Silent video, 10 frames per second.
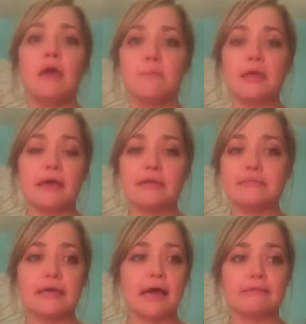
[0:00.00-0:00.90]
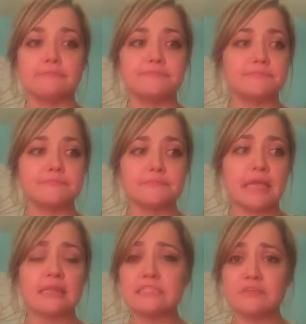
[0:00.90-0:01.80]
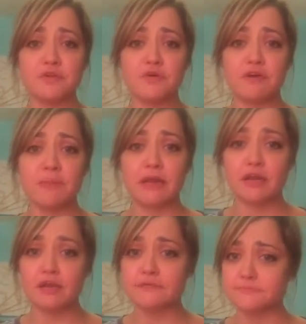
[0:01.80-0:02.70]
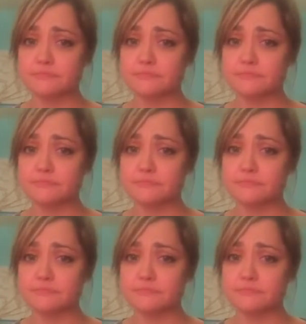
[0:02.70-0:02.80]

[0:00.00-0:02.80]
because unless if you have been here